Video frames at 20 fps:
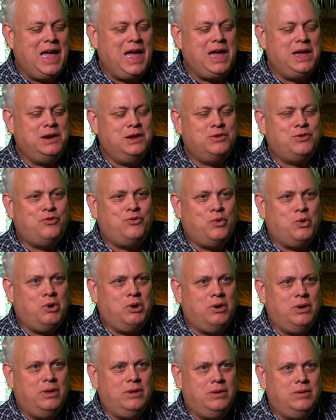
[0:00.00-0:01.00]
and it's
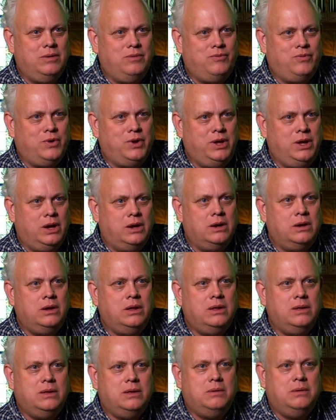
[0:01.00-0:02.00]
for, for young
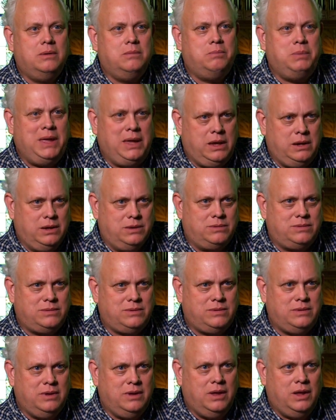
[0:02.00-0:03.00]

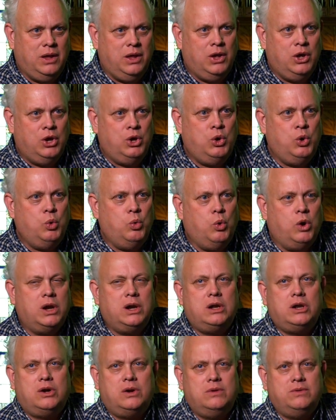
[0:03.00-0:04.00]
pianists who want
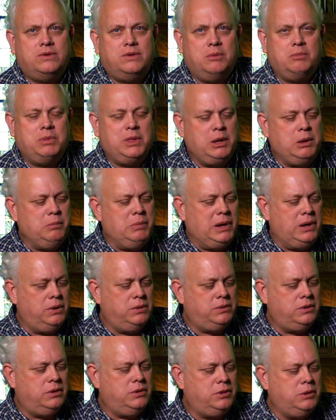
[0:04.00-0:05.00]
to learn something
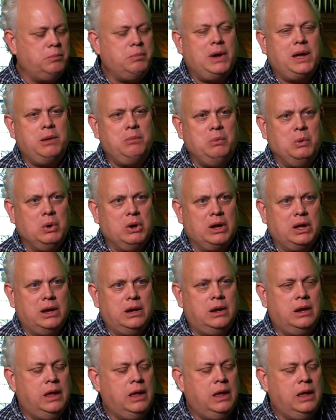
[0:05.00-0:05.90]
about the pipe organ.